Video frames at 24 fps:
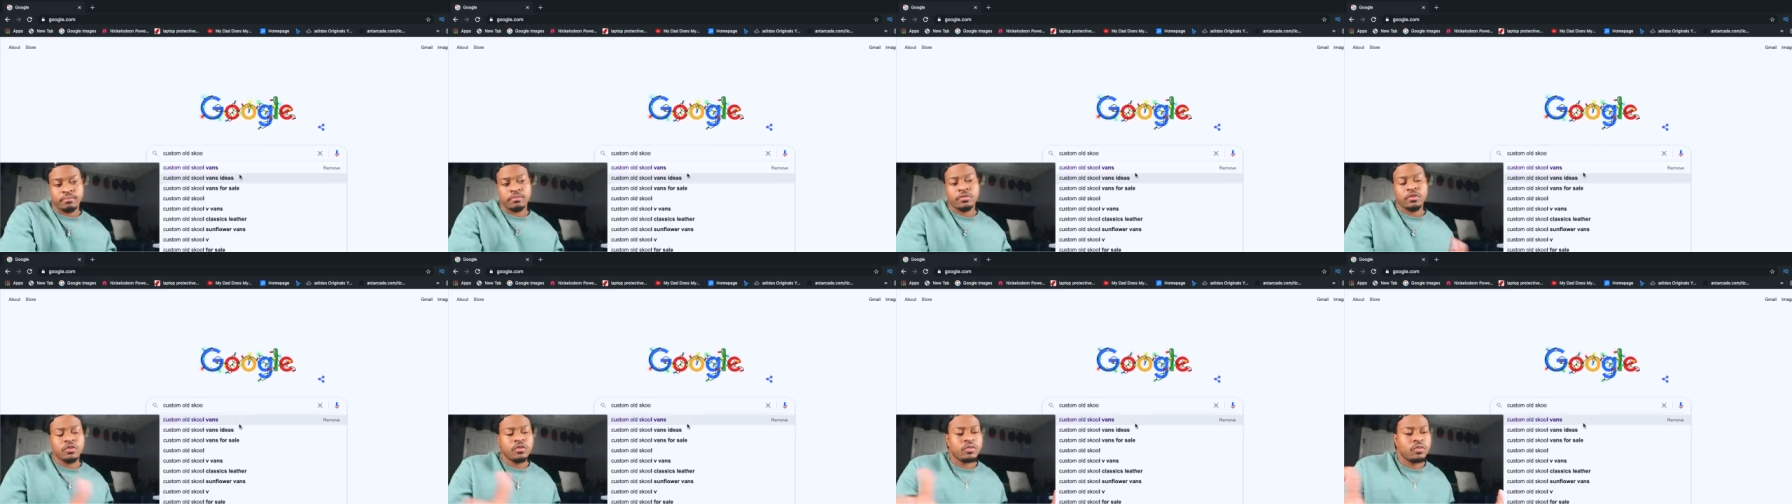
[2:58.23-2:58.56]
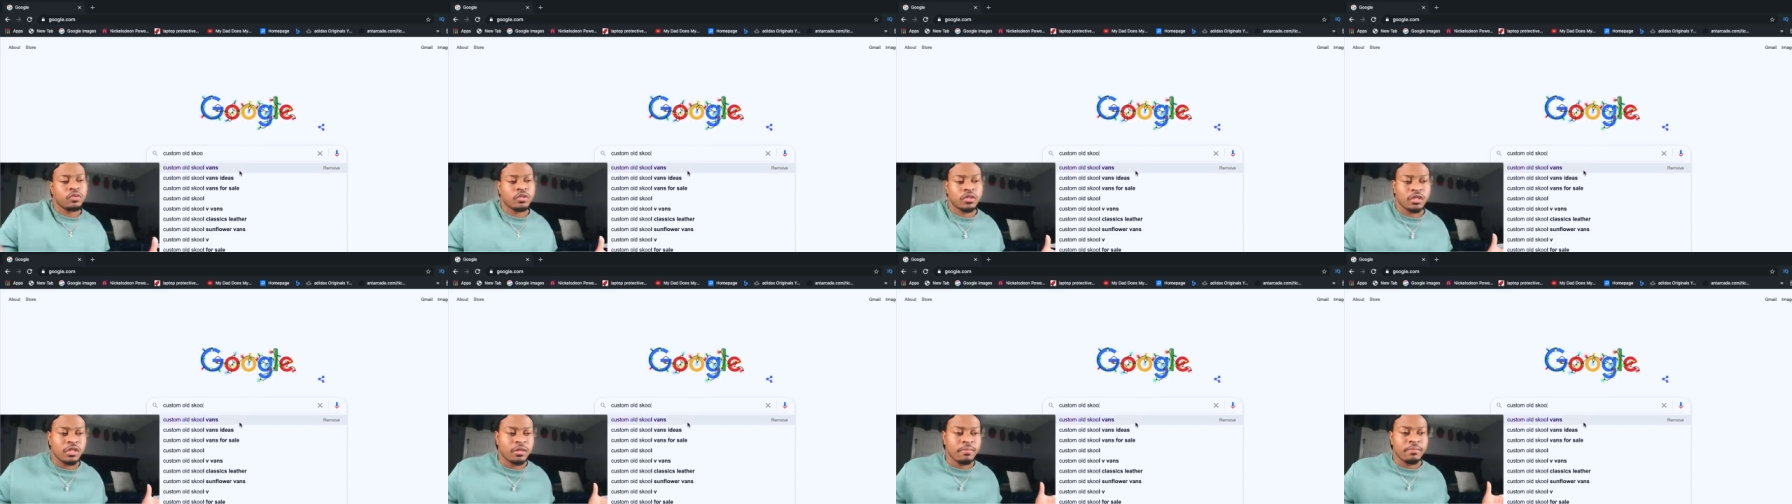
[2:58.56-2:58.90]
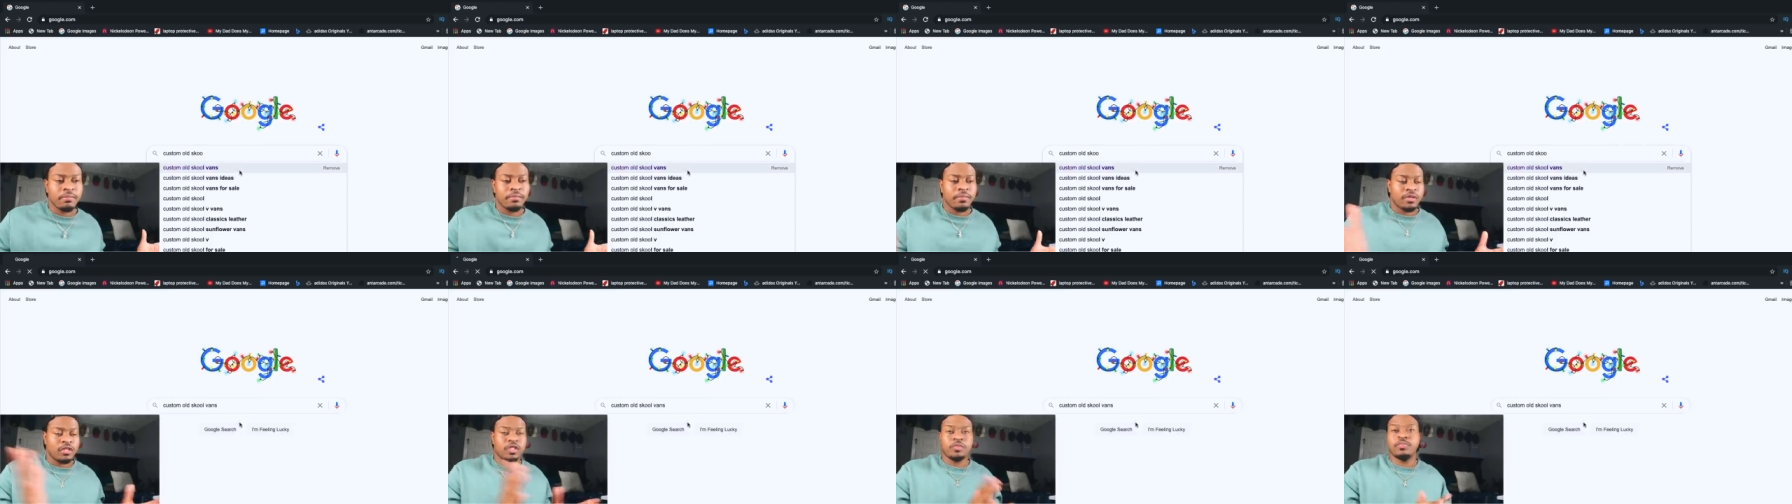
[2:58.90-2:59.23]
you some
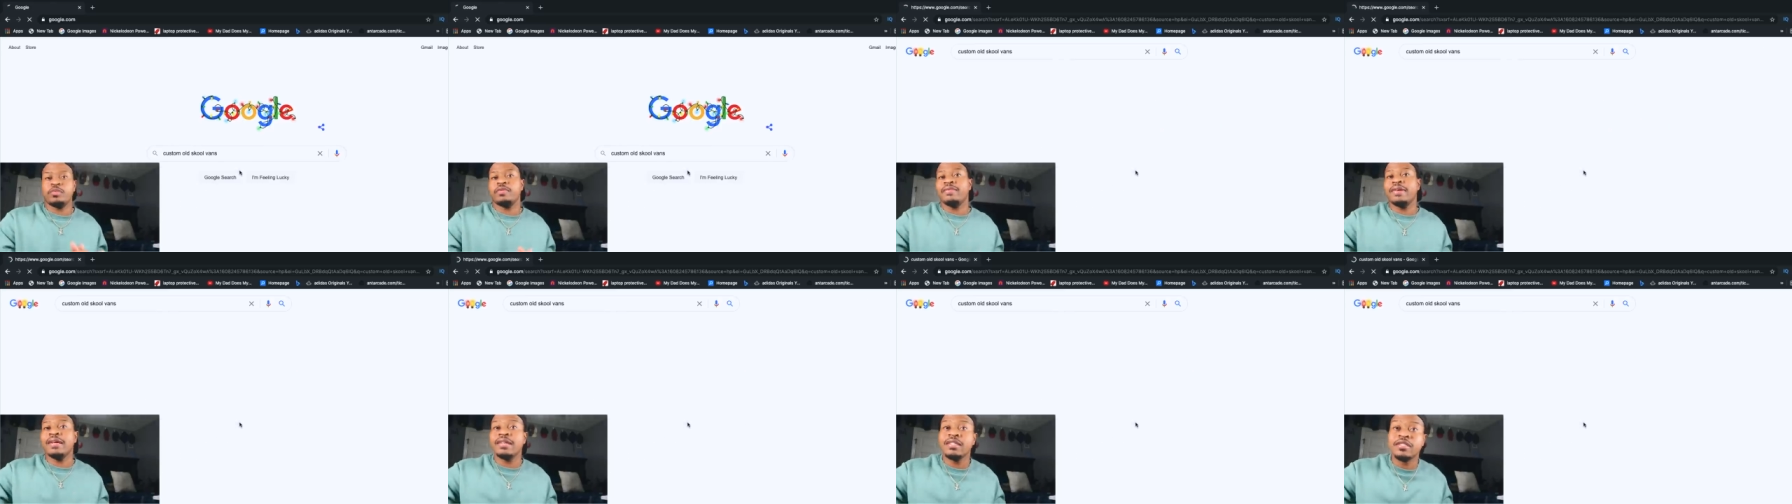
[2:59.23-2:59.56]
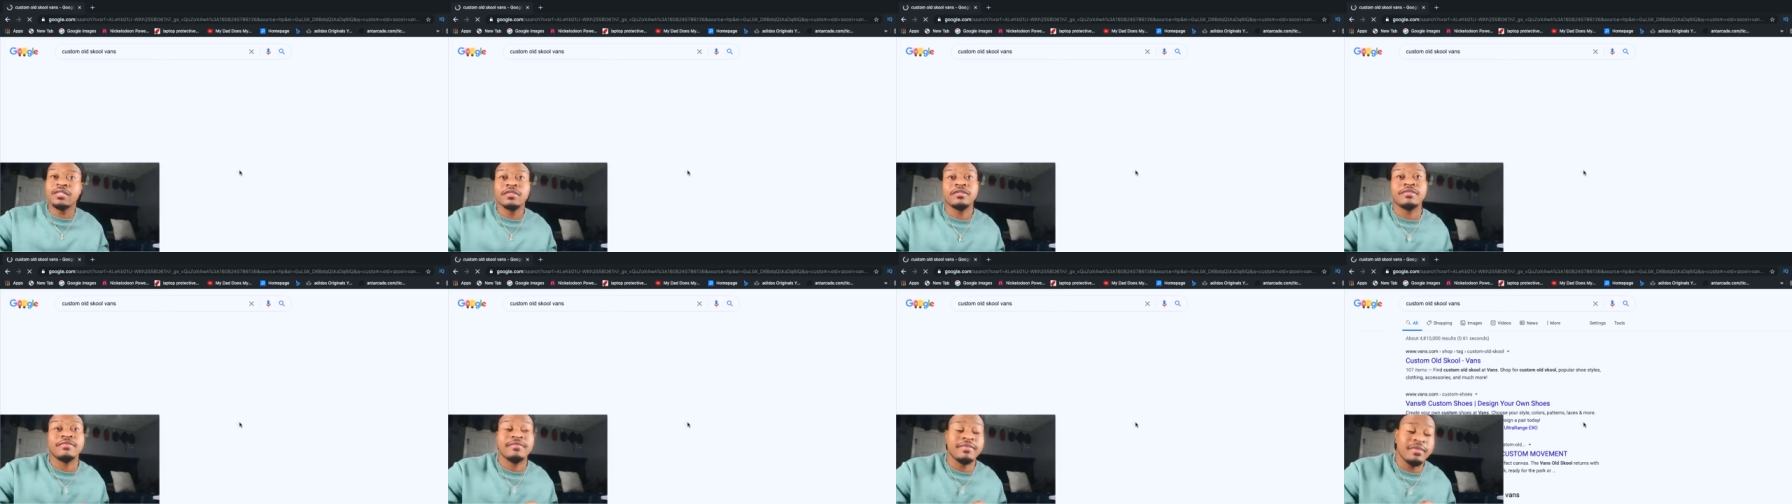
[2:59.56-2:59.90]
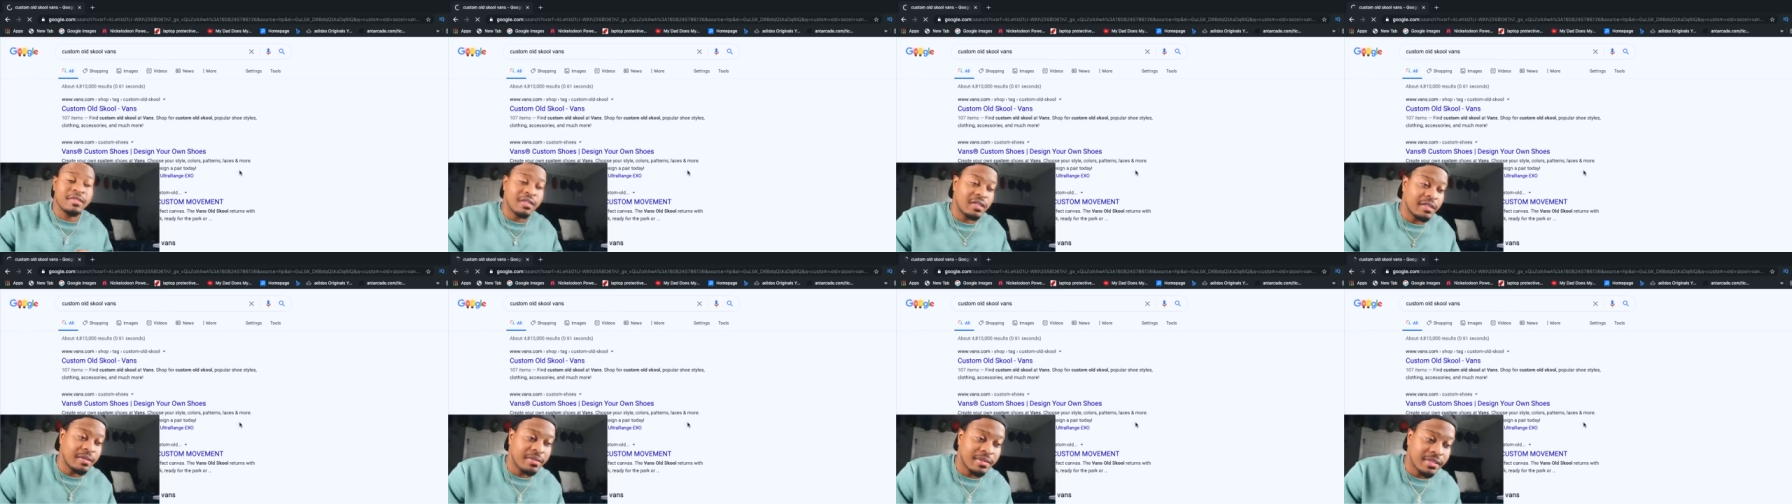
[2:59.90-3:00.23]
inspiration. You
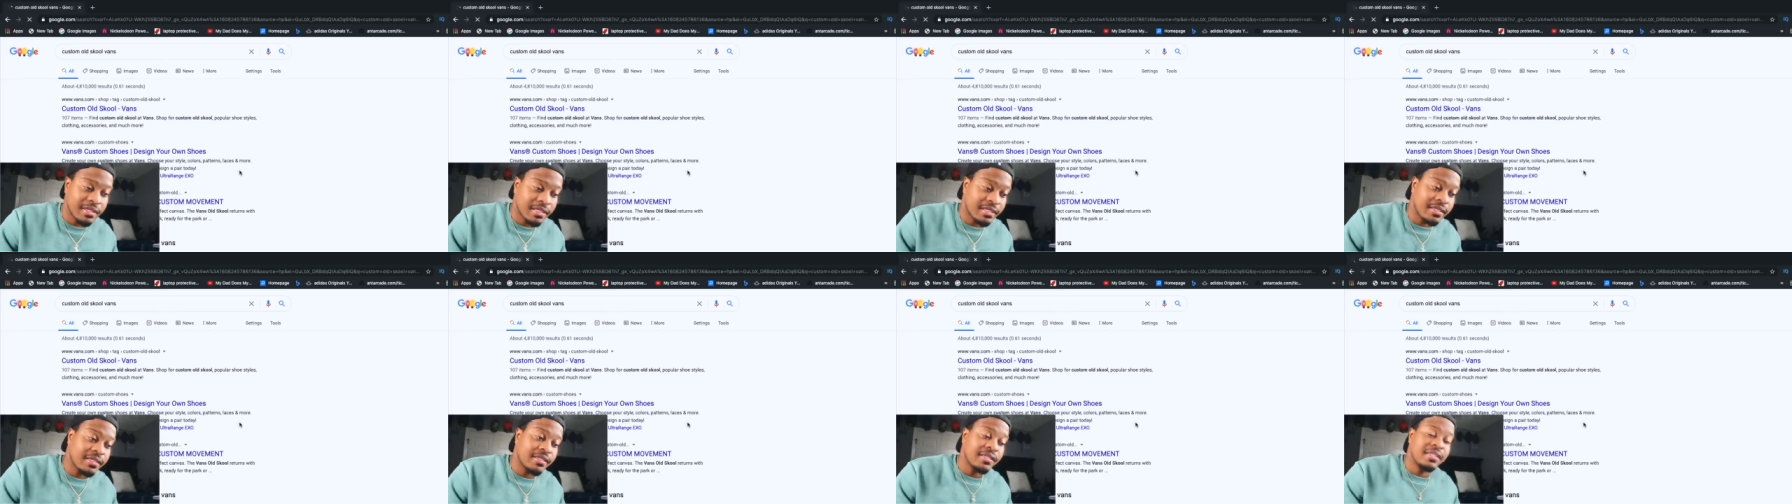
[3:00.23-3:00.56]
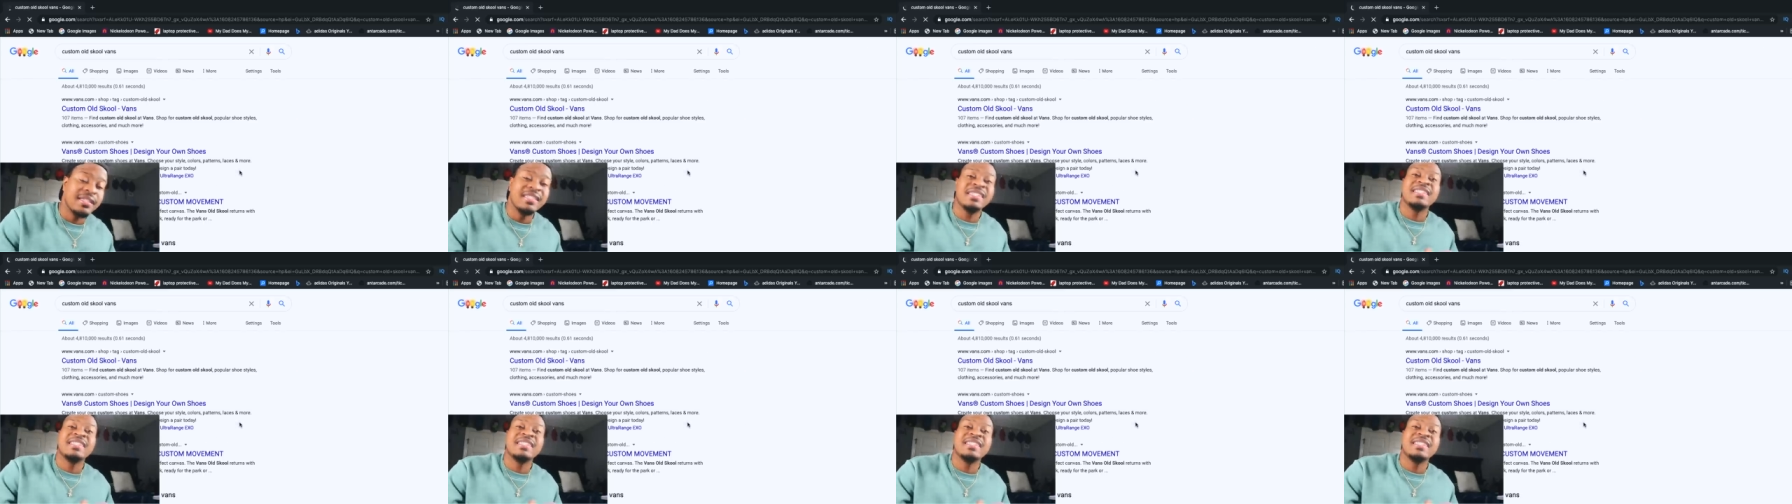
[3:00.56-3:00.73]
know what I'm saying?